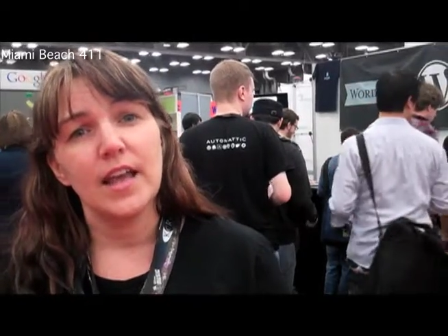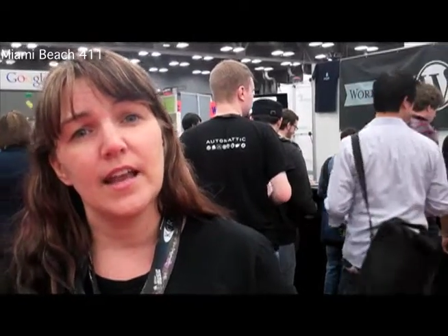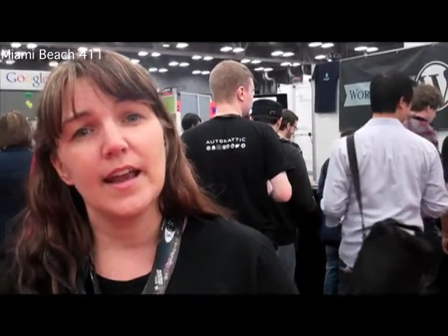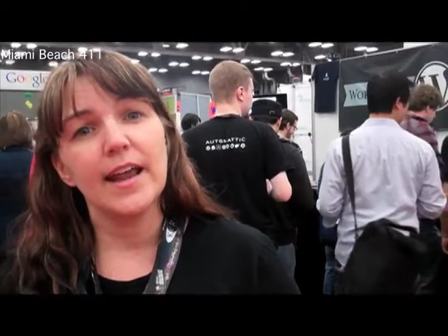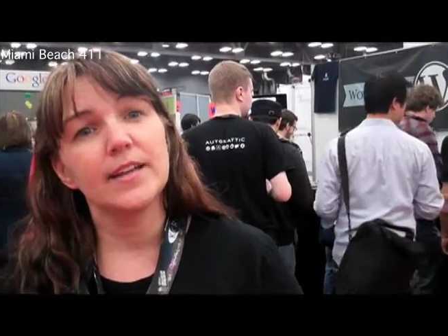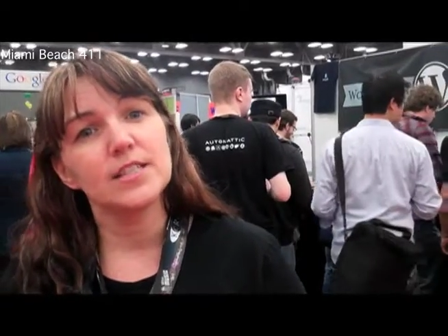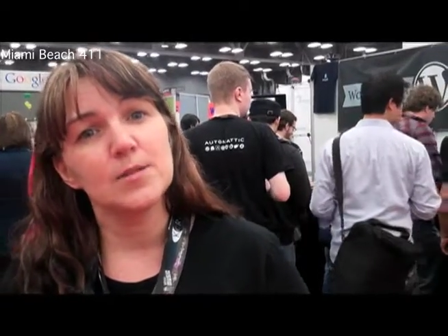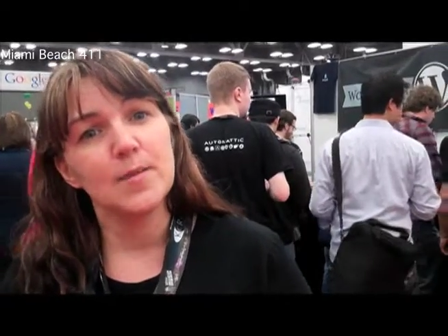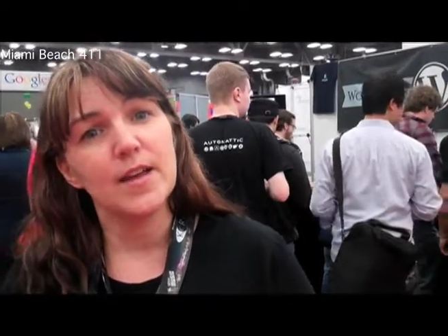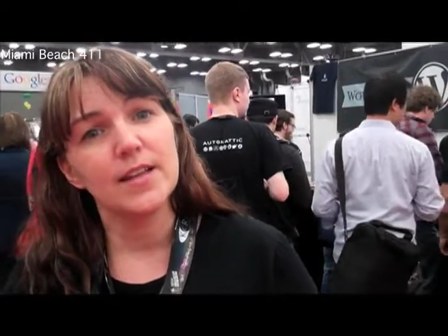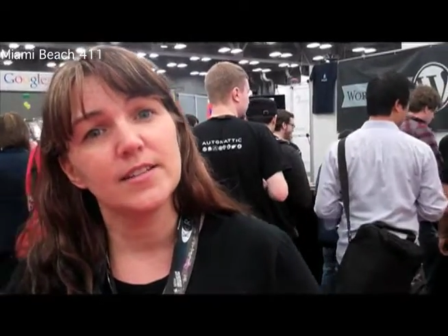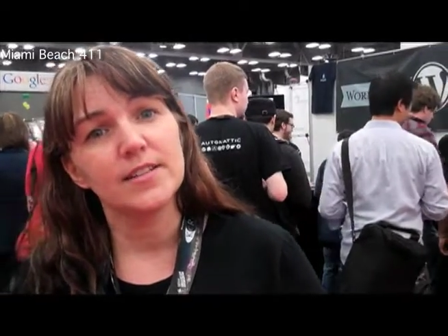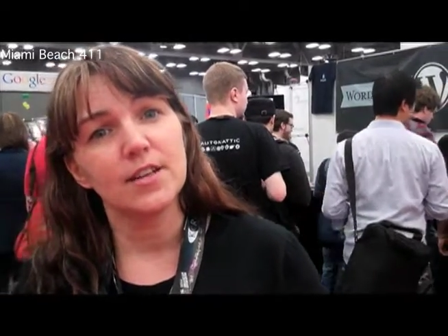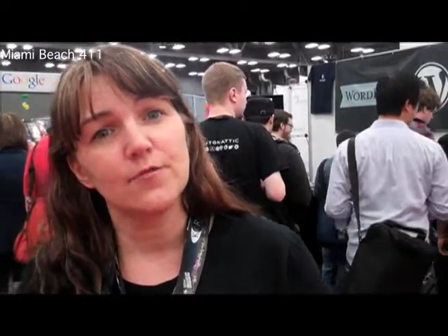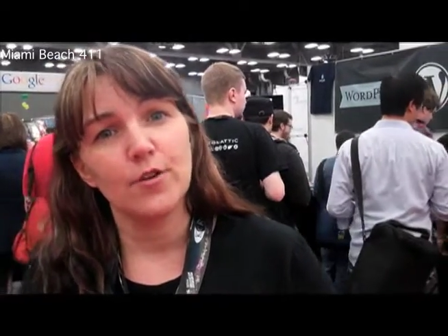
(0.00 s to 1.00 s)

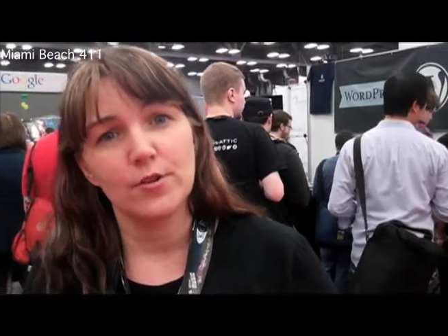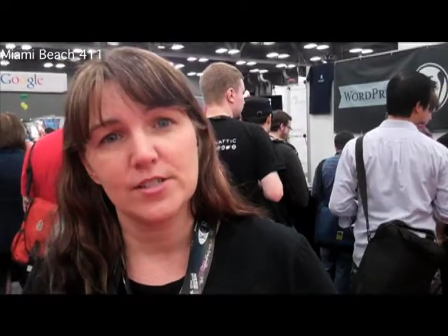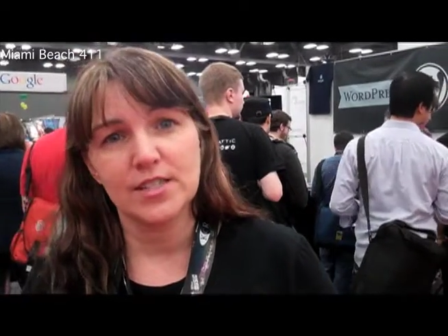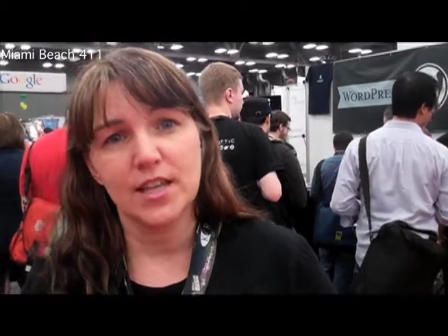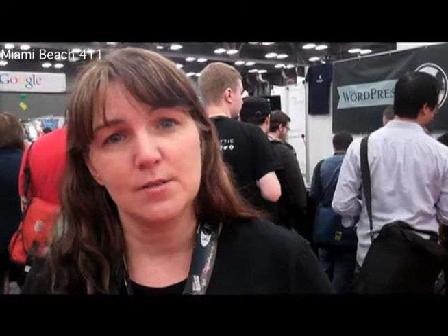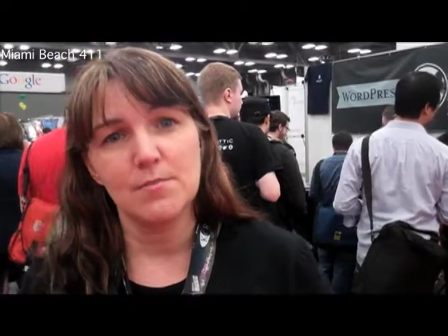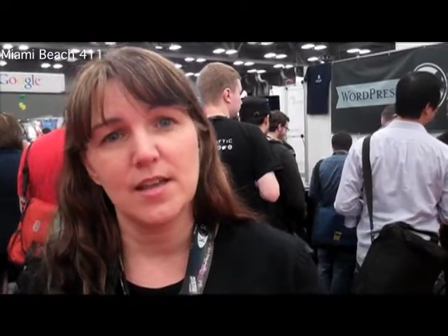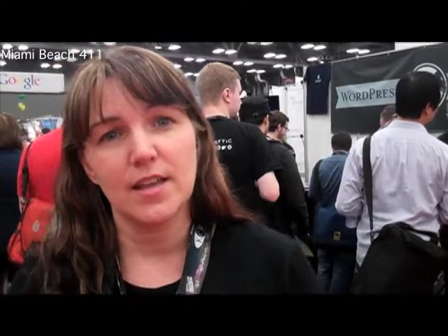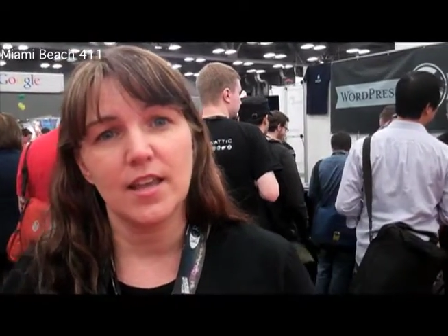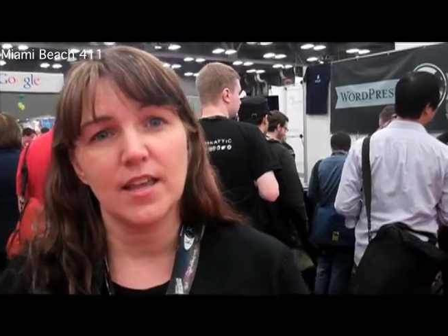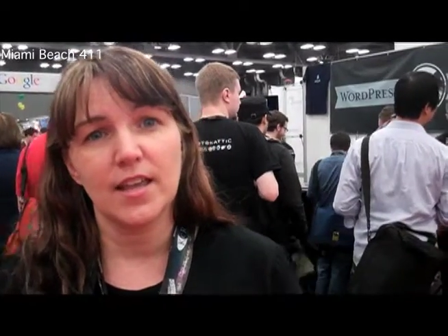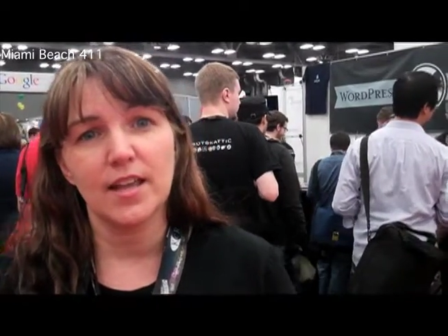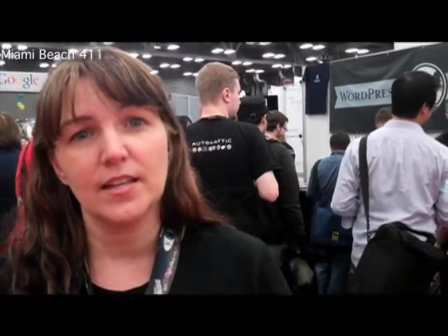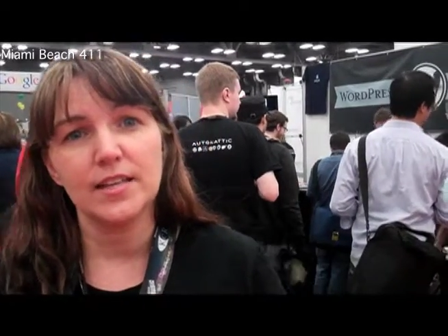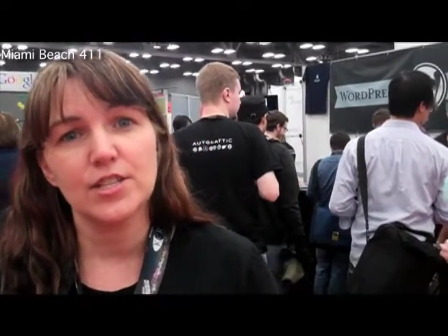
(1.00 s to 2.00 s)
enhancements and focusing on making
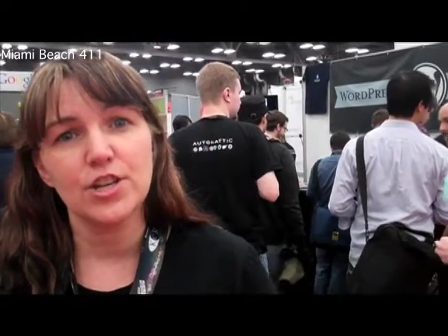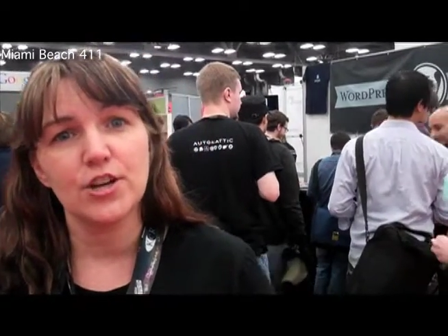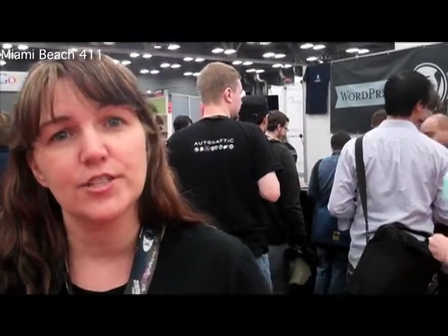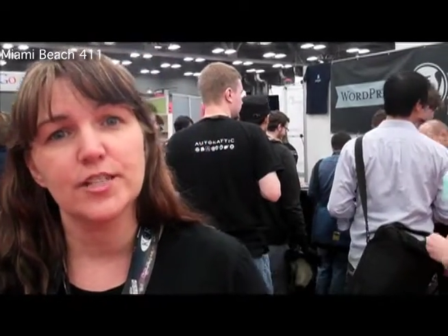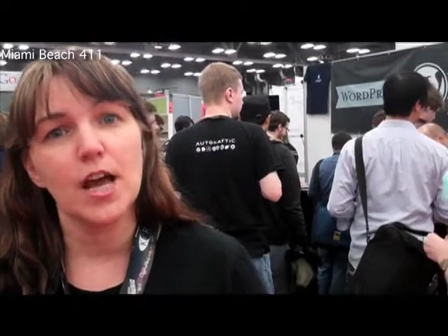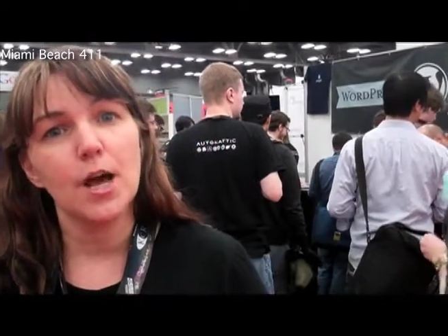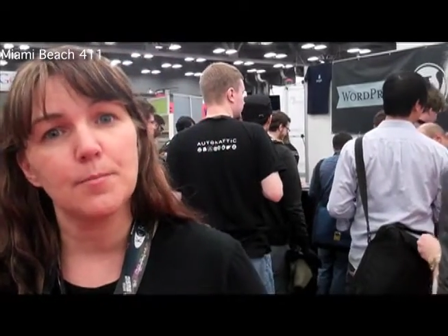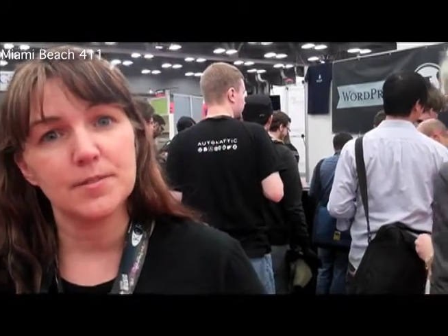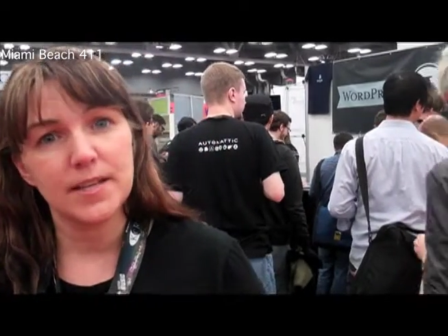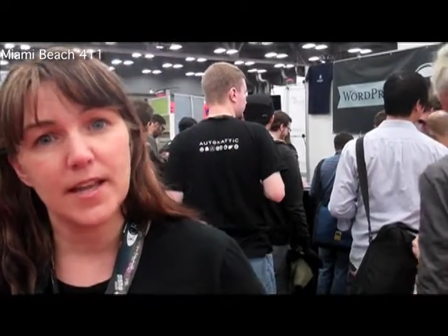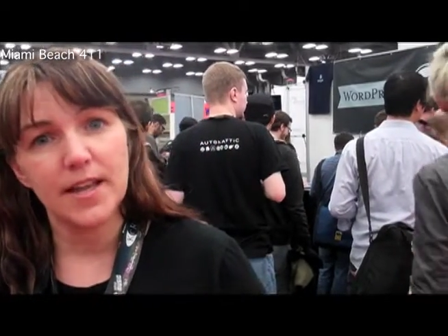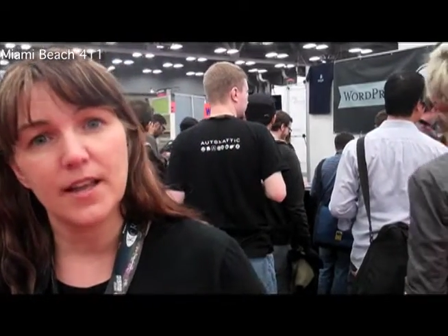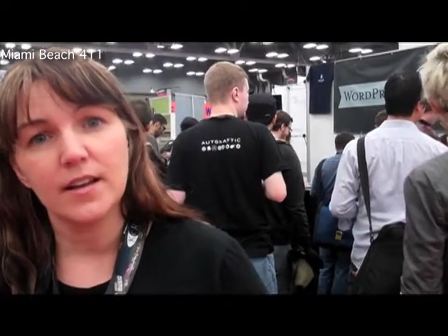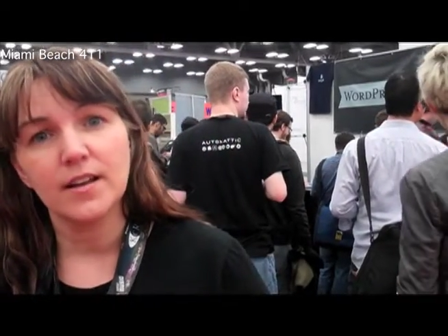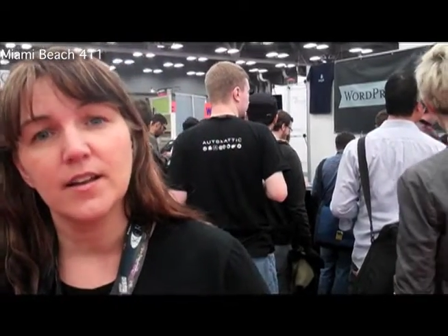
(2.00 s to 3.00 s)
it easier to
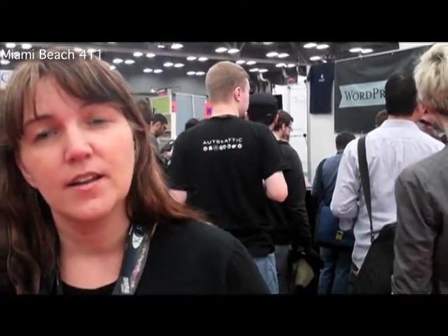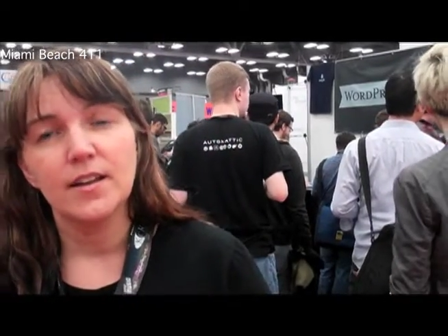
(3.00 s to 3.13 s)
update.